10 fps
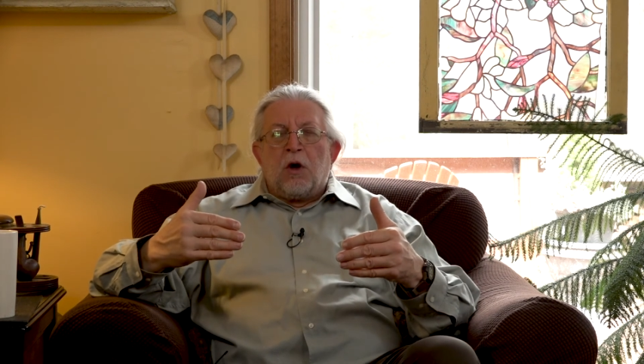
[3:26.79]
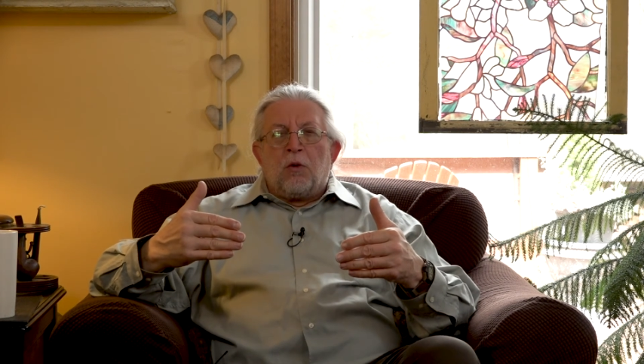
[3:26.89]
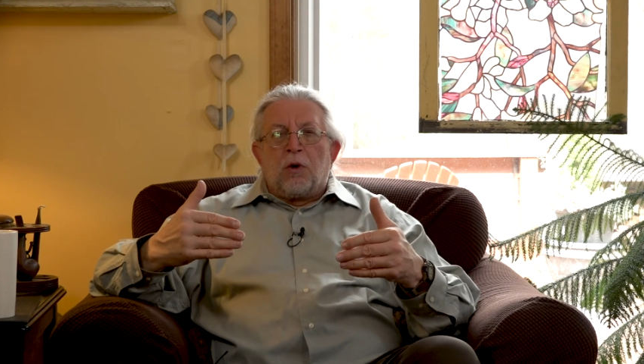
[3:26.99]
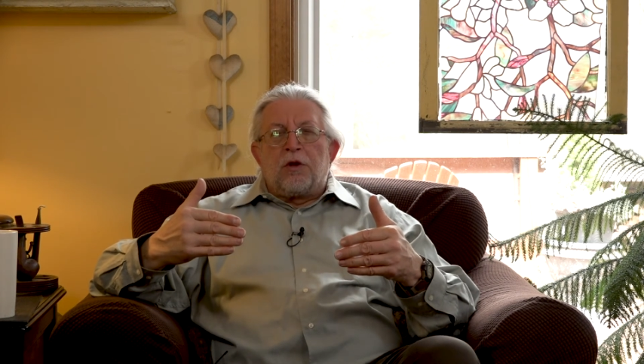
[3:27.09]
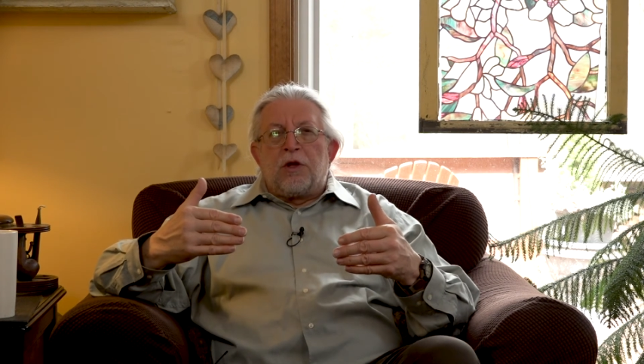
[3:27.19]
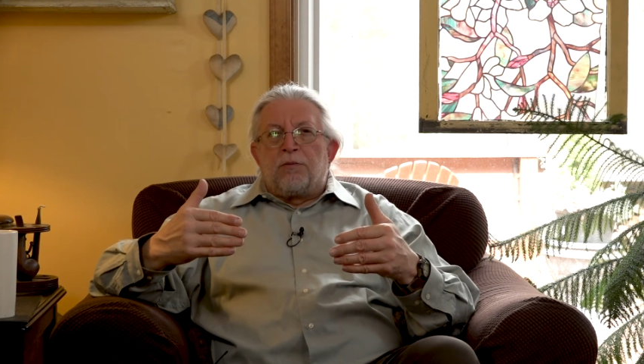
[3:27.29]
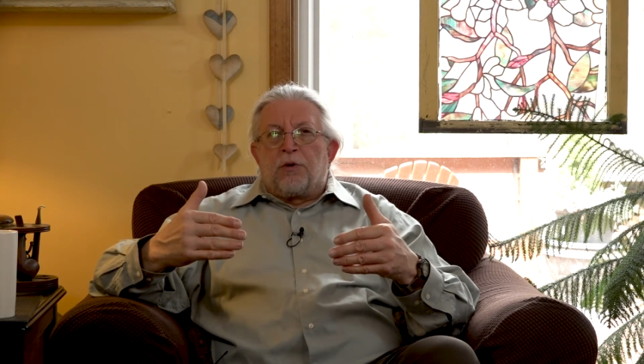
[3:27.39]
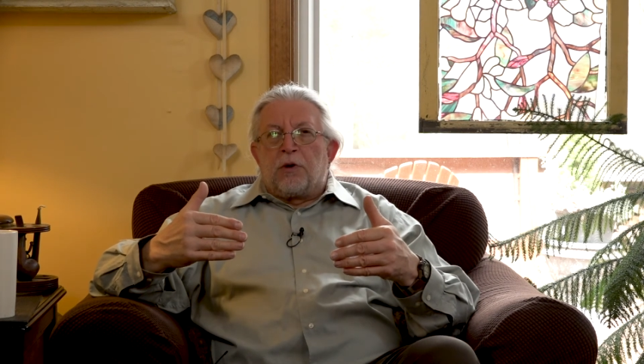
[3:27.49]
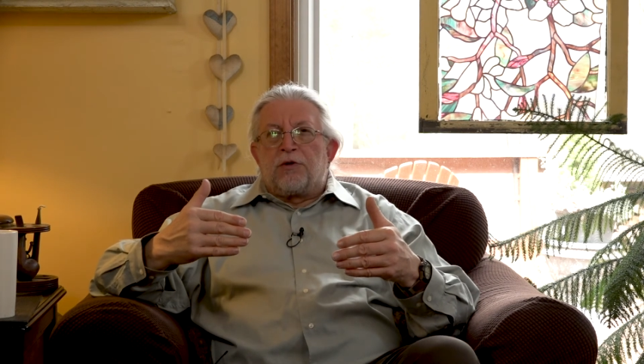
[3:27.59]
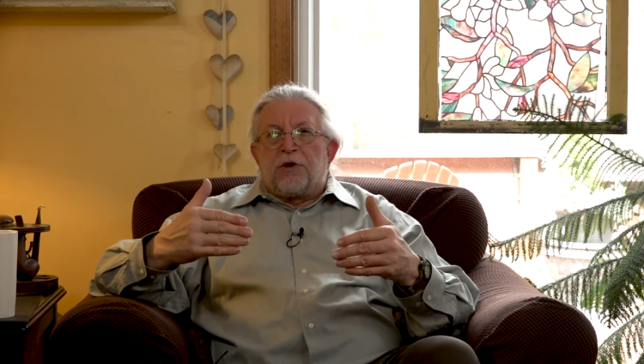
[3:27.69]
one of the
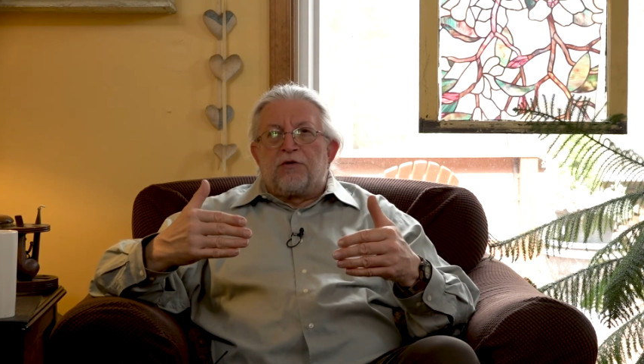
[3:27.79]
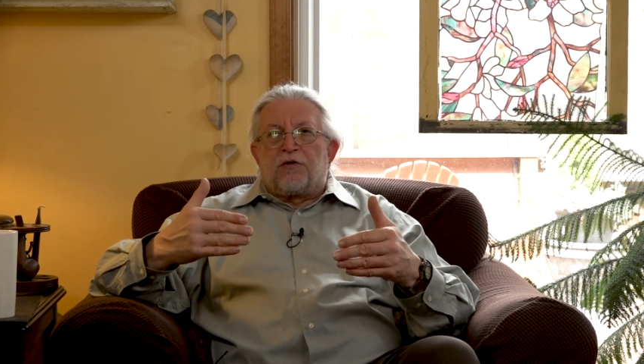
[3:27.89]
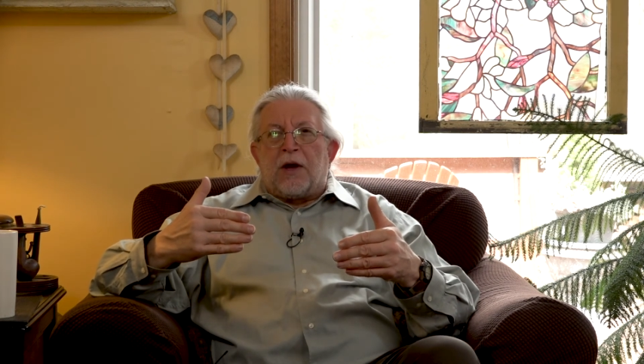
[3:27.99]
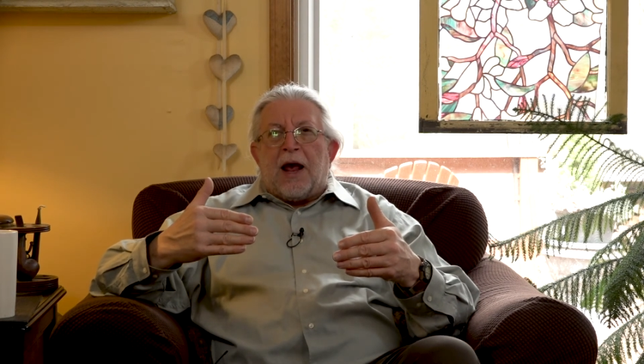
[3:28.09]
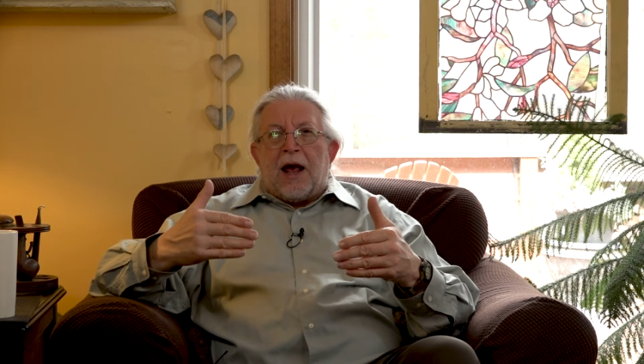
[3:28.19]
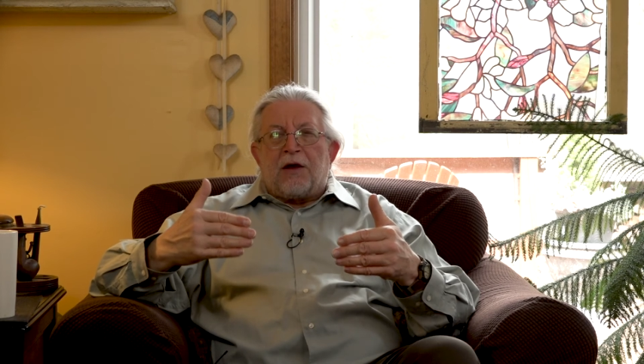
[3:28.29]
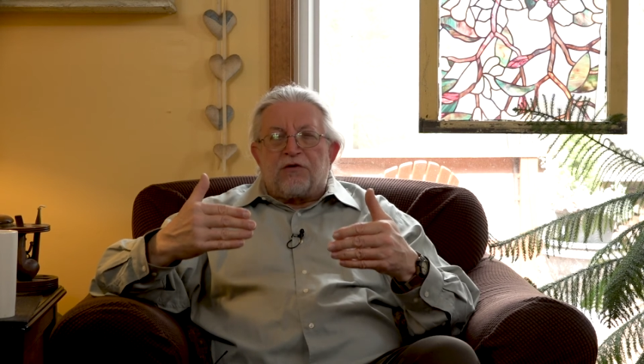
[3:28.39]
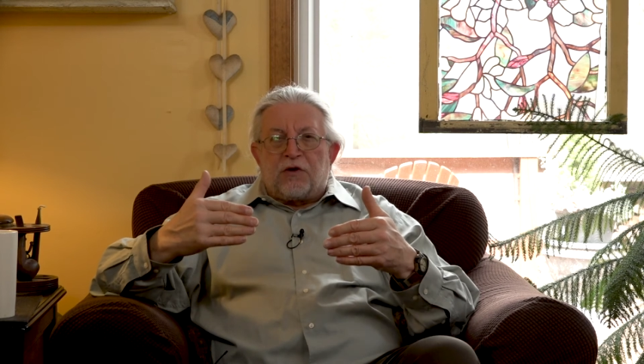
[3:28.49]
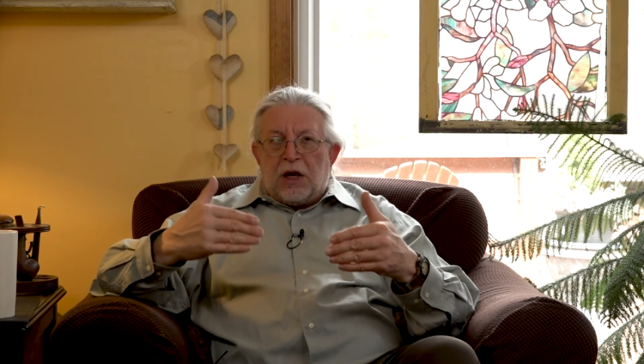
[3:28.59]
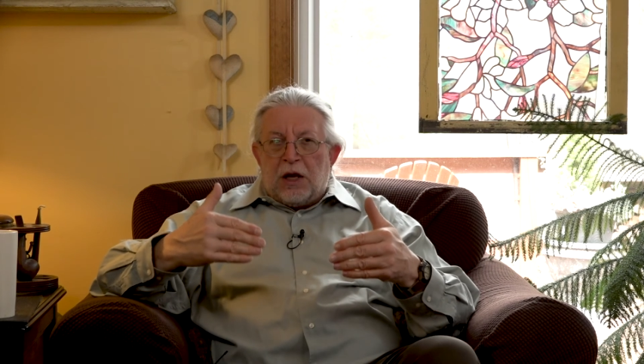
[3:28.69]
important things to
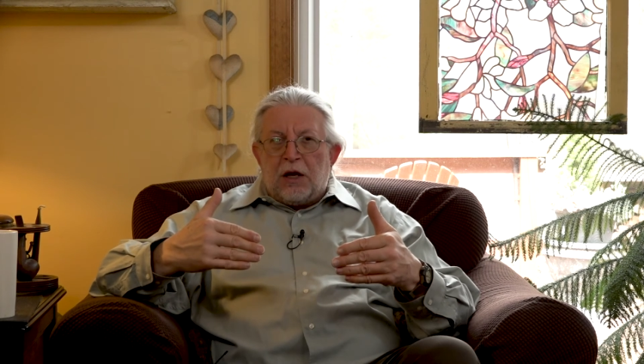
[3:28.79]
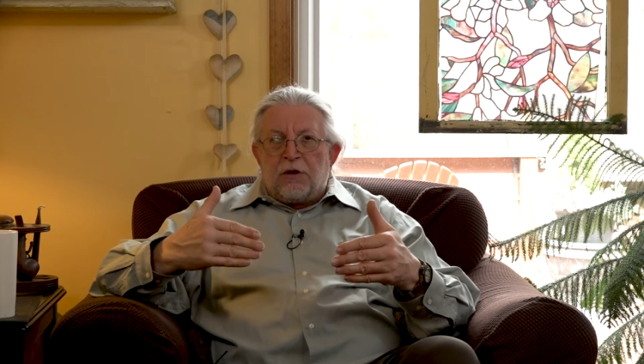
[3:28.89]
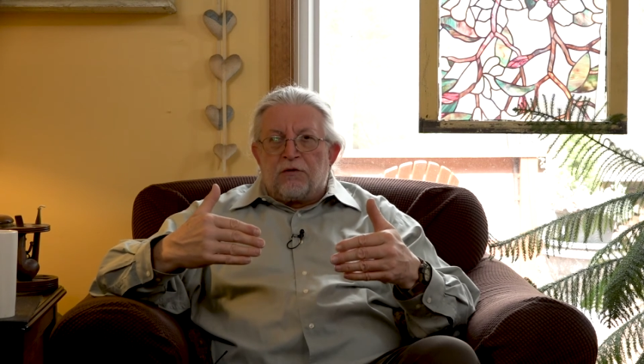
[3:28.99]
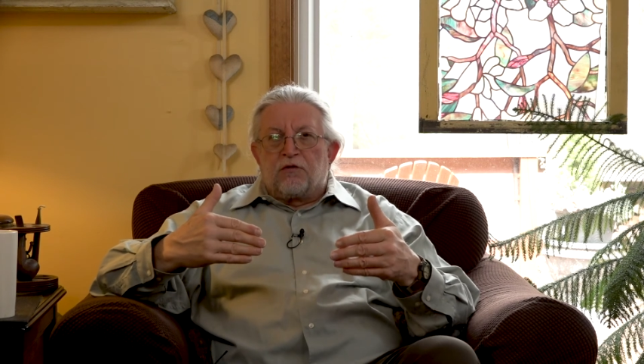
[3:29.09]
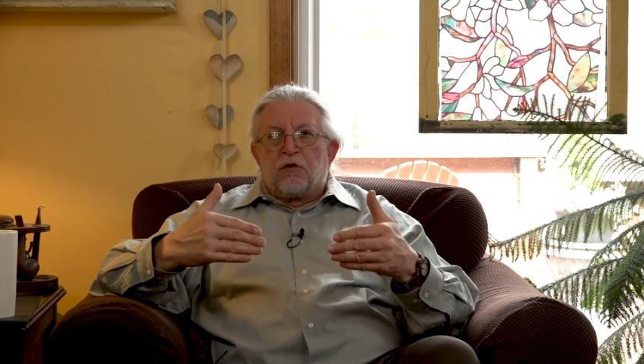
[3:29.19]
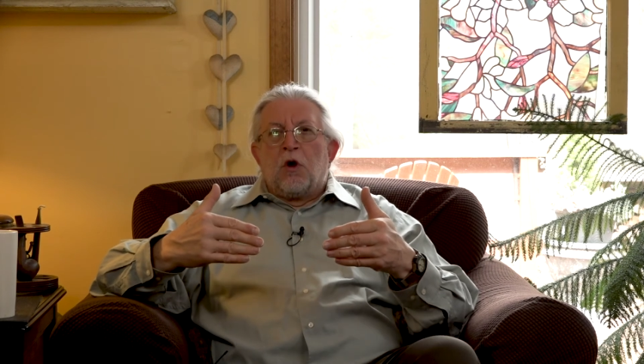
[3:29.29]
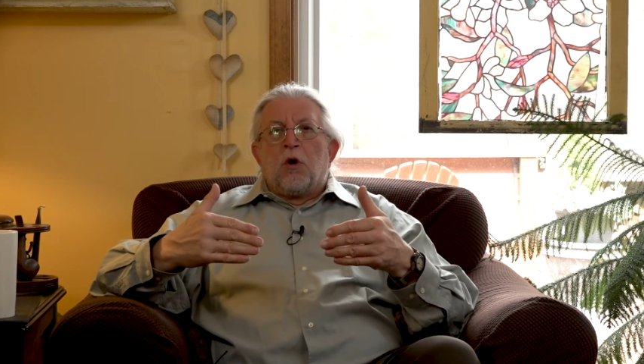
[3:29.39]
ask is